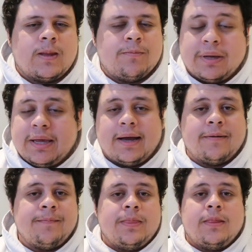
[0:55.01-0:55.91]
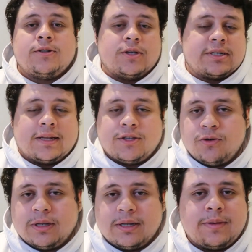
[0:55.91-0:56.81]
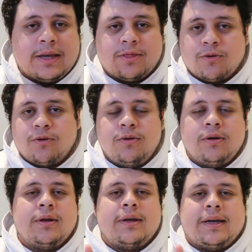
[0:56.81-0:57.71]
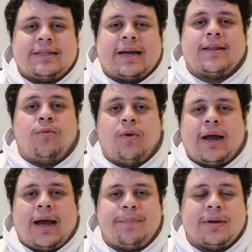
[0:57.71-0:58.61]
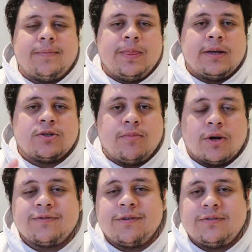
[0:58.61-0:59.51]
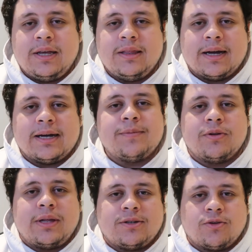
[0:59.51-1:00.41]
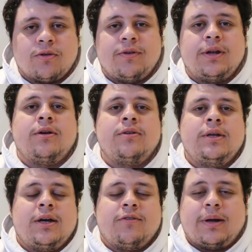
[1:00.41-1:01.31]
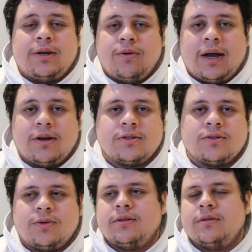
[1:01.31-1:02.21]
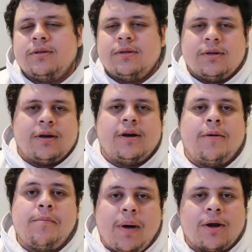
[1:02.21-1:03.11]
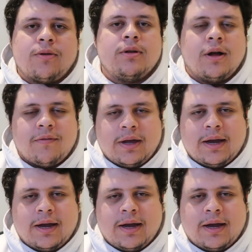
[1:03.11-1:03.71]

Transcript: But yeah, so let's get to it. Let me get through exactly what happened. So March 15th, I uploaded that tour video of my new house. Well, a model of the